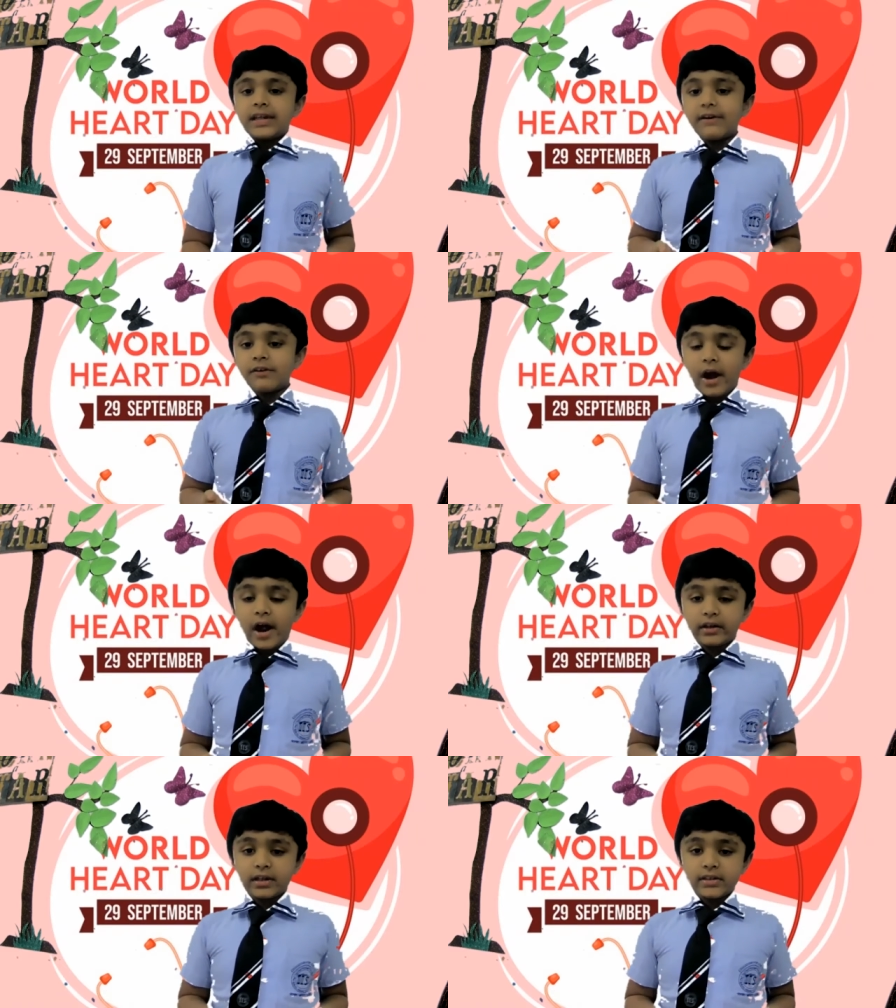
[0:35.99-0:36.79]
give your
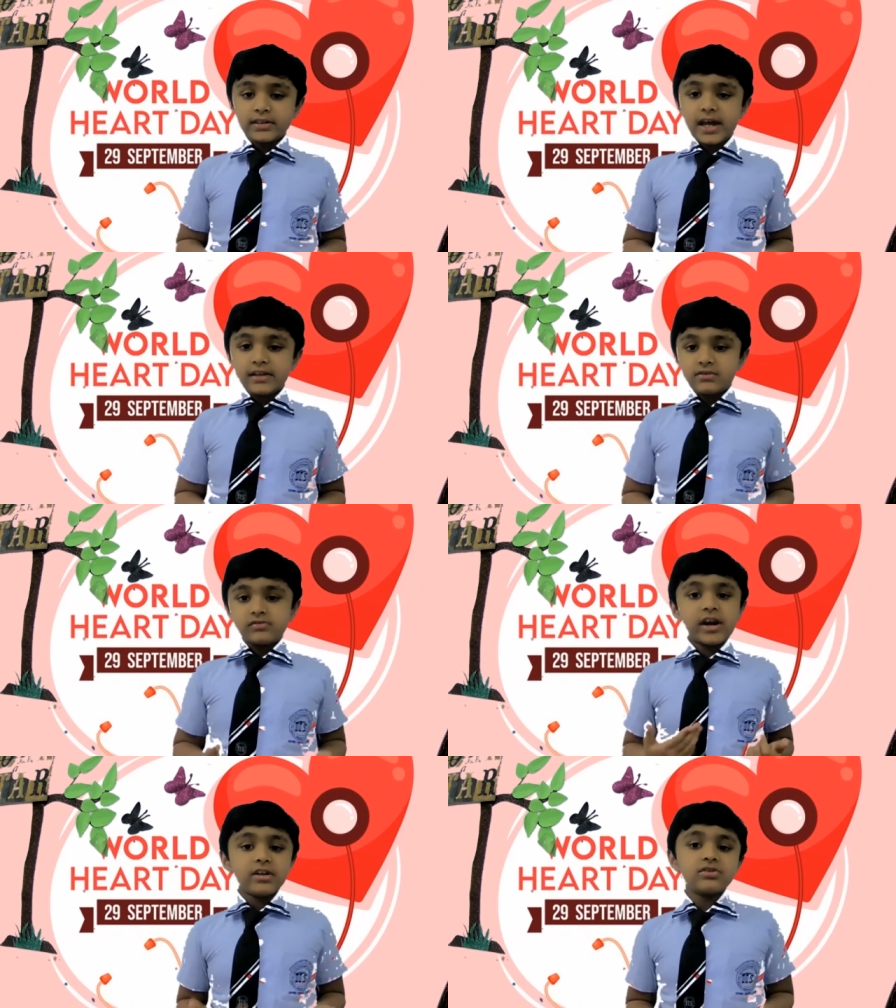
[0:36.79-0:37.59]
heart a chance,
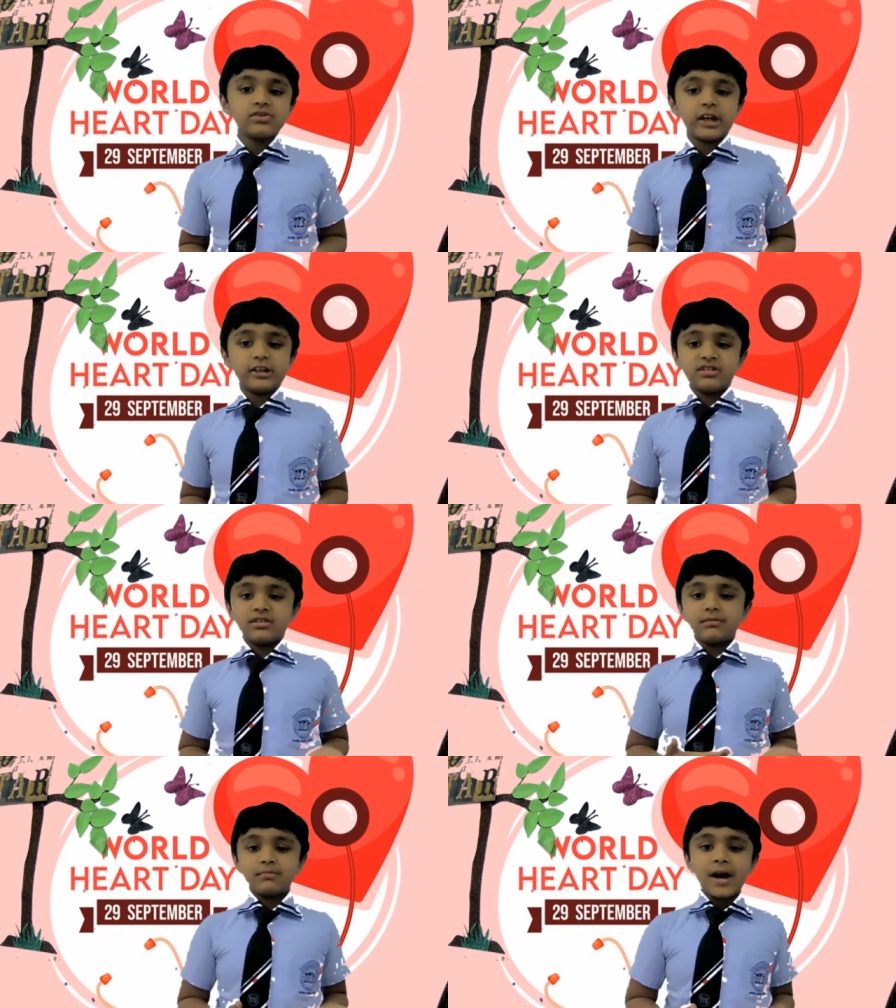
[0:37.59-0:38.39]
reduce stress,
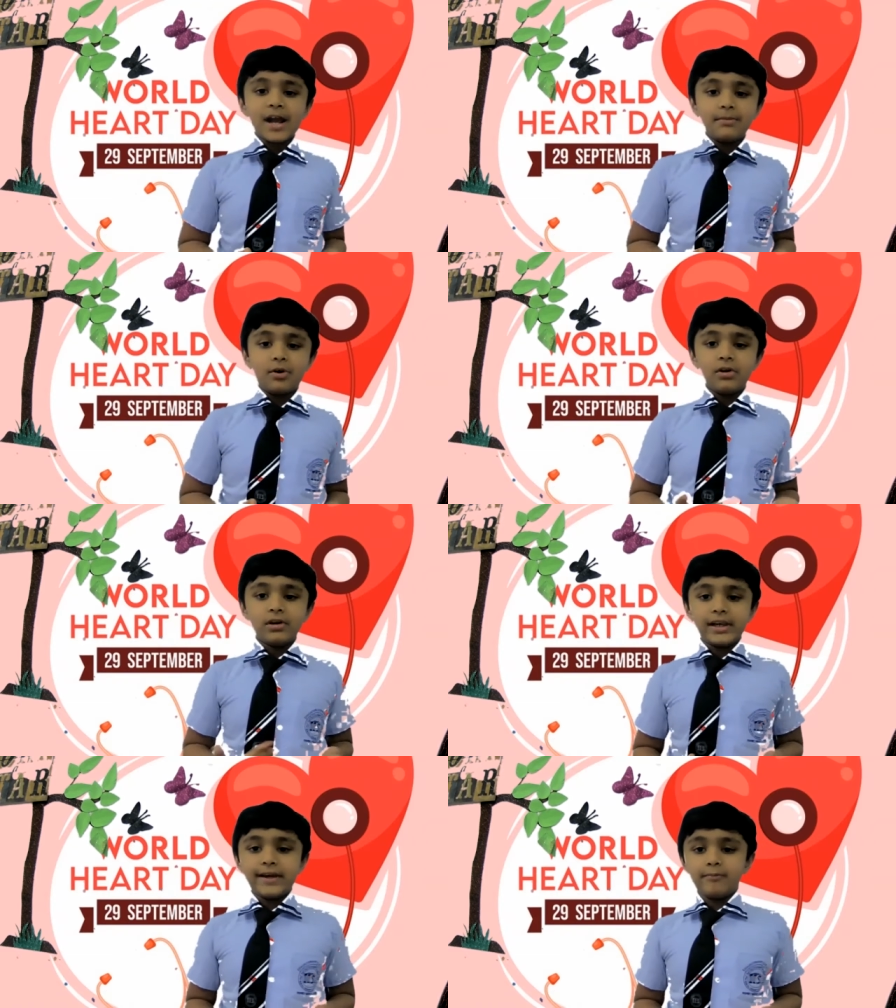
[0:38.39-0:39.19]
smile
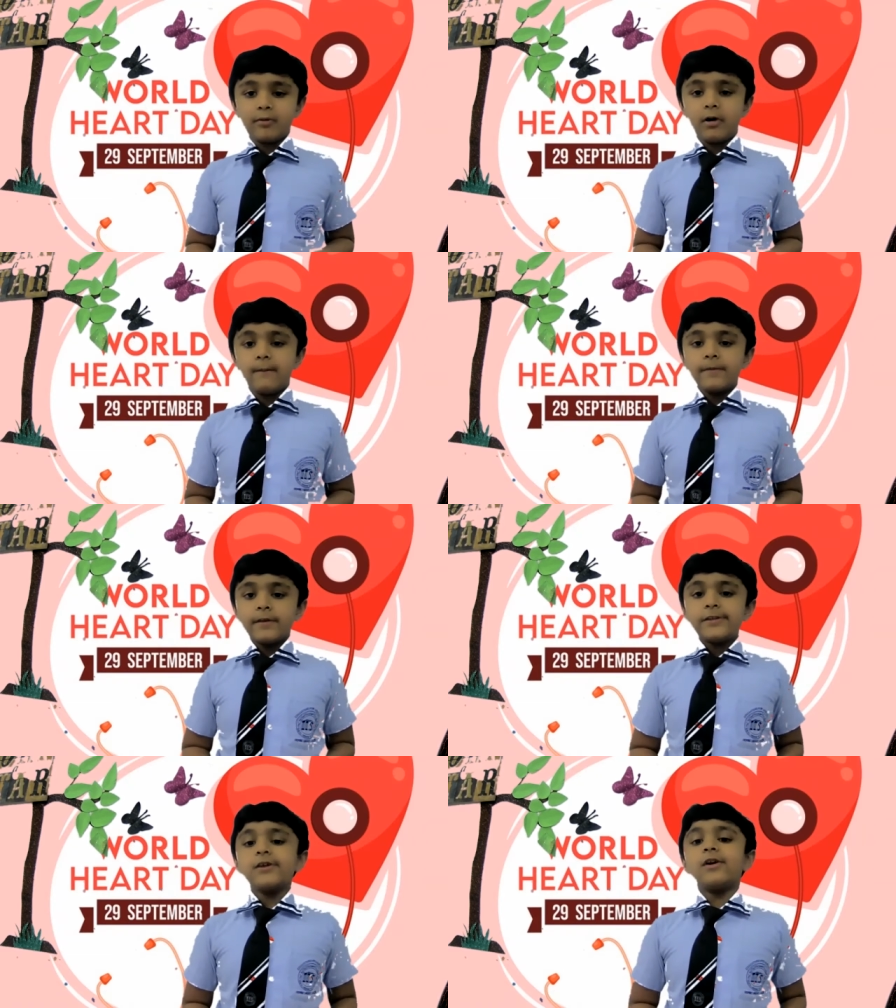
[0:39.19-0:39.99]
more, live more.
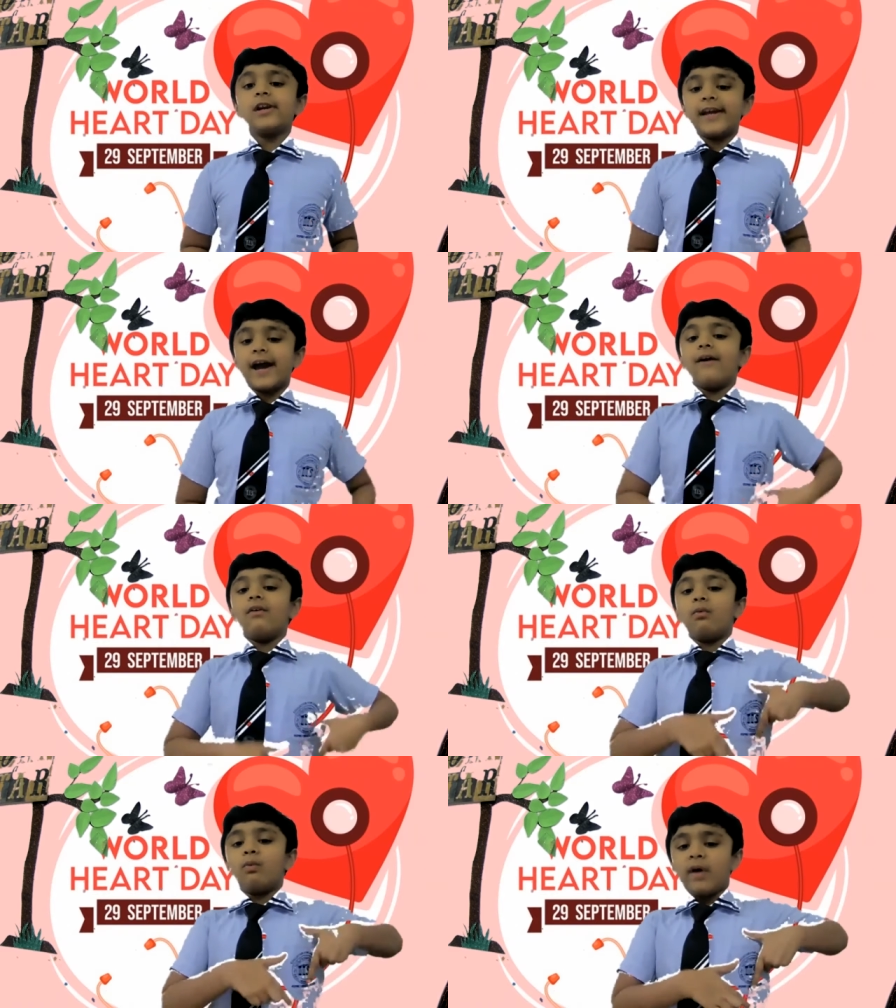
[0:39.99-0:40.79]
You only
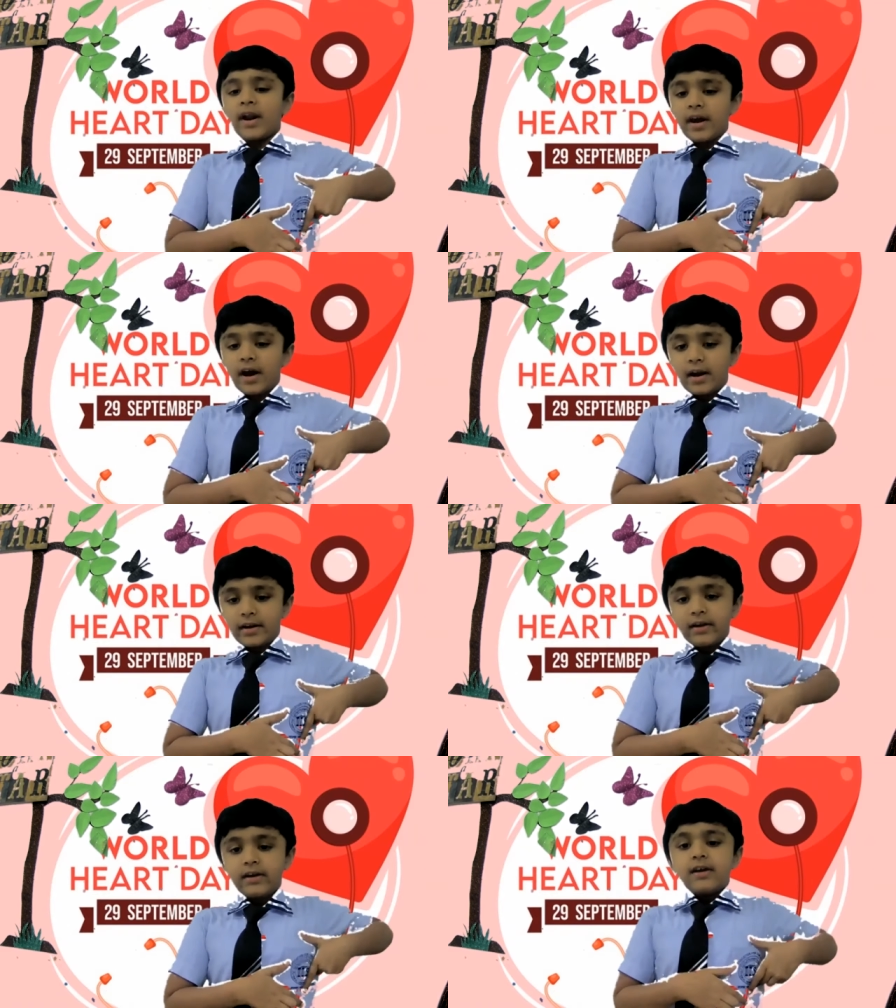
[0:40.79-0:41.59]
have one
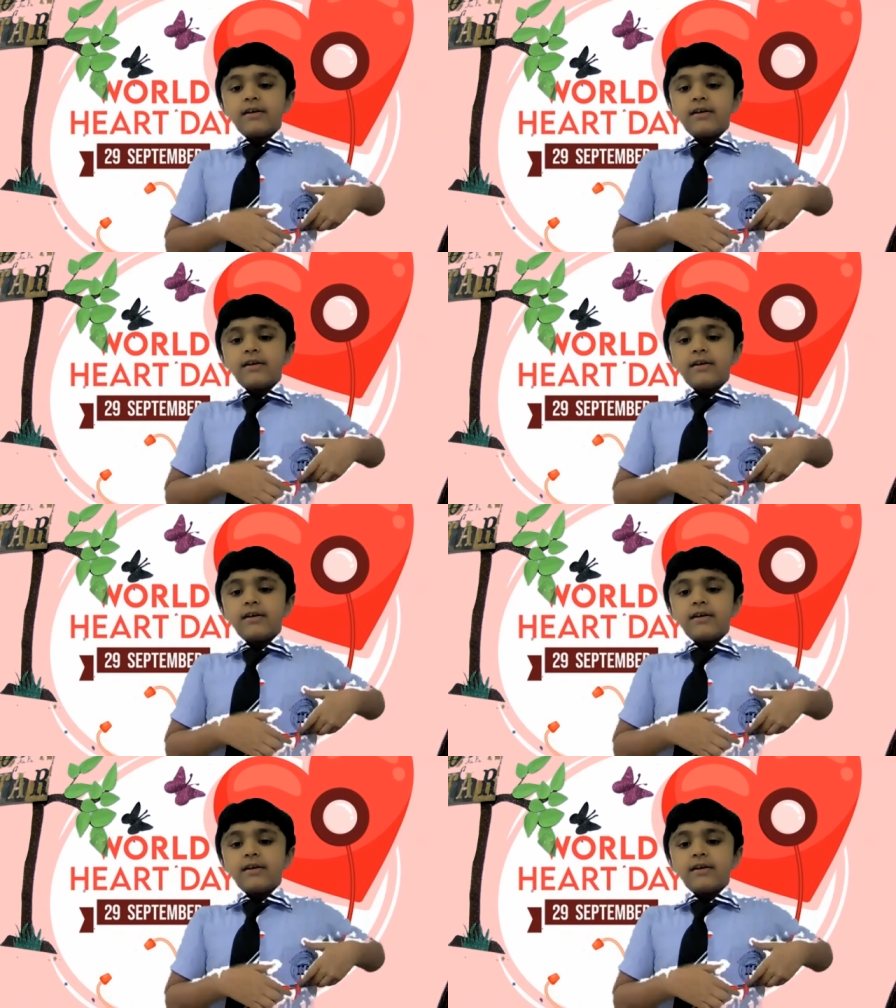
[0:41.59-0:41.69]
heart.